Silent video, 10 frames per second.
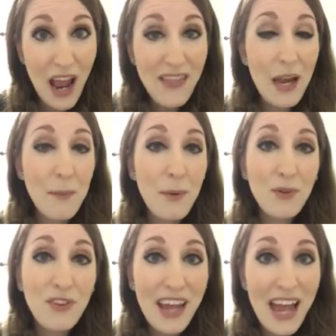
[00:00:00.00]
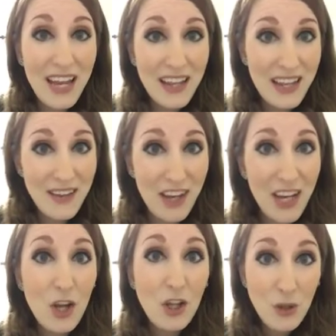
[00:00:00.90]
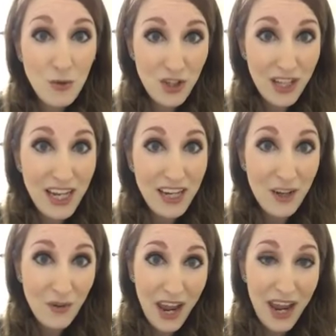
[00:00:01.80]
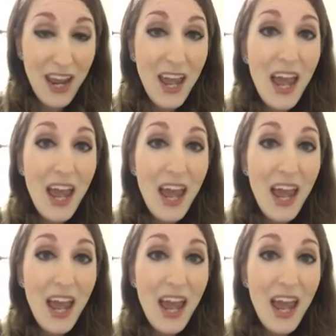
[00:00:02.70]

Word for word: and then I post again in the evening usually, okay?